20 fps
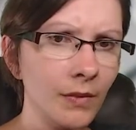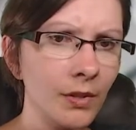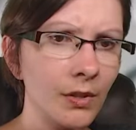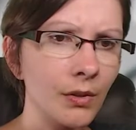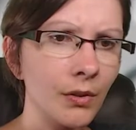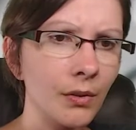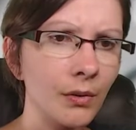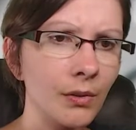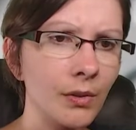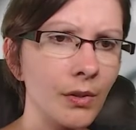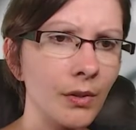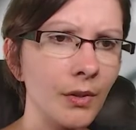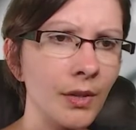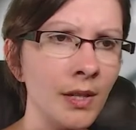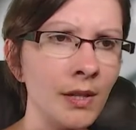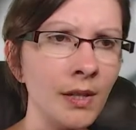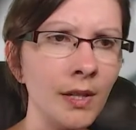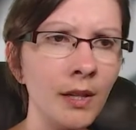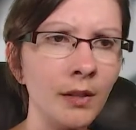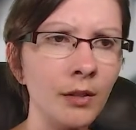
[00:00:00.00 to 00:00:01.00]
So
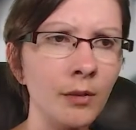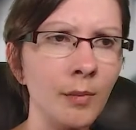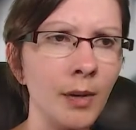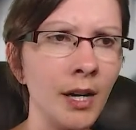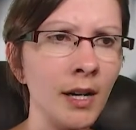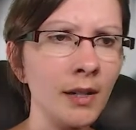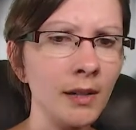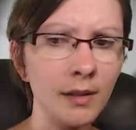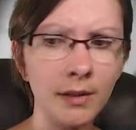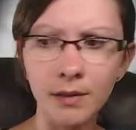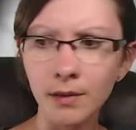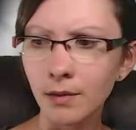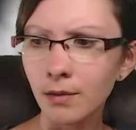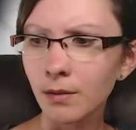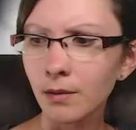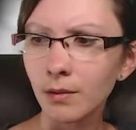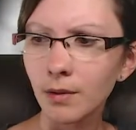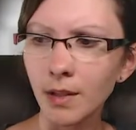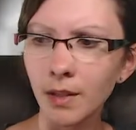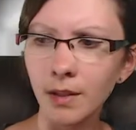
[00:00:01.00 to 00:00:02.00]
this yellow
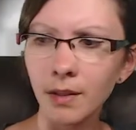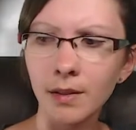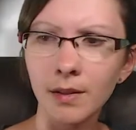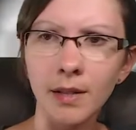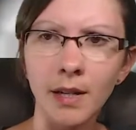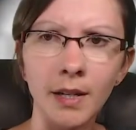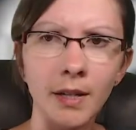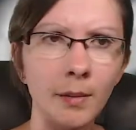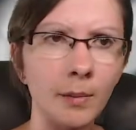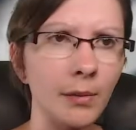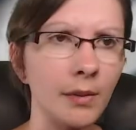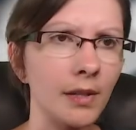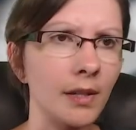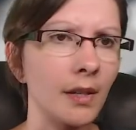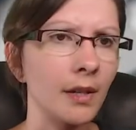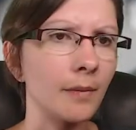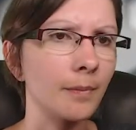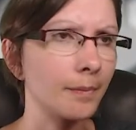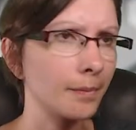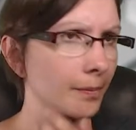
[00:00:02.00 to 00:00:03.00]
box is
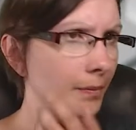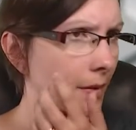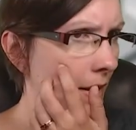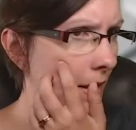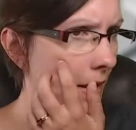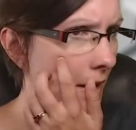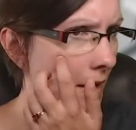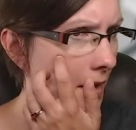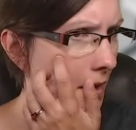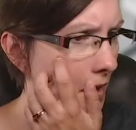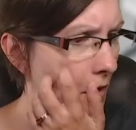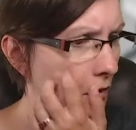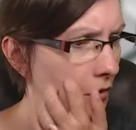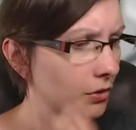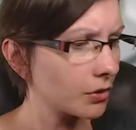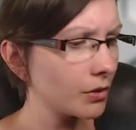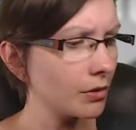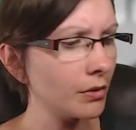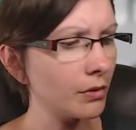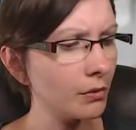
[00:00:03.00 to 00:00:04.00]
90%, and
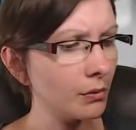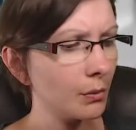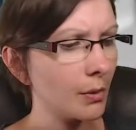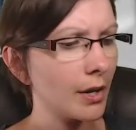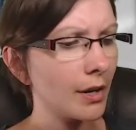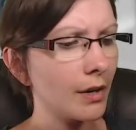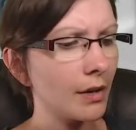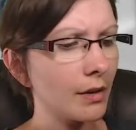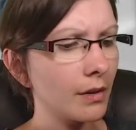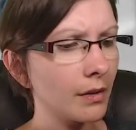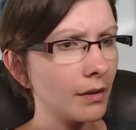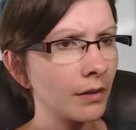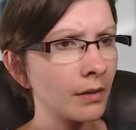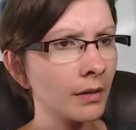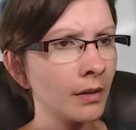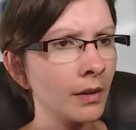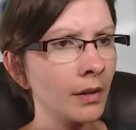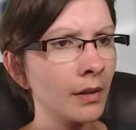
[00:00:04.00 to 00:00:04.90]
I'll show you where